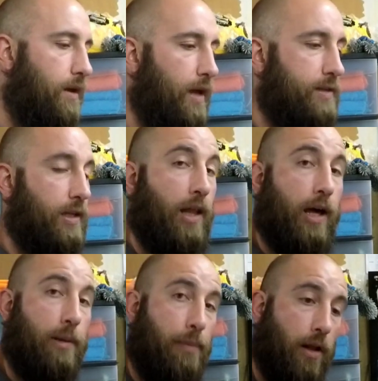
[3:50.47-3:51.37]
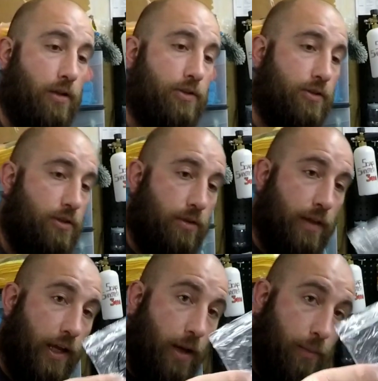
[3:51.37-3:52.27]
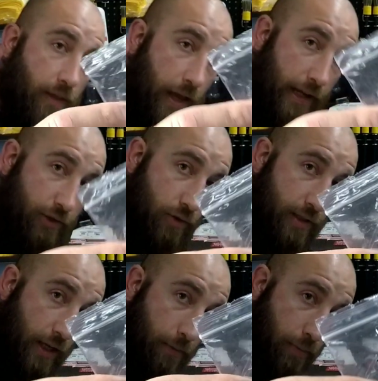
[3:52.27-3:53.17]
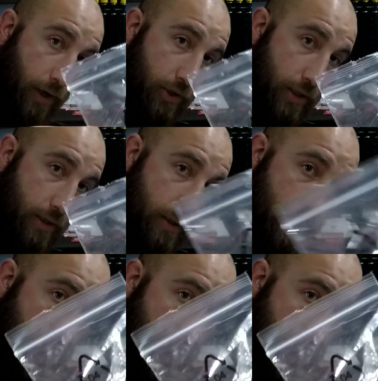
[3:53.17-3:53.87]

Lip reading: as a lot of polishers do, they come with an extra set of brushes.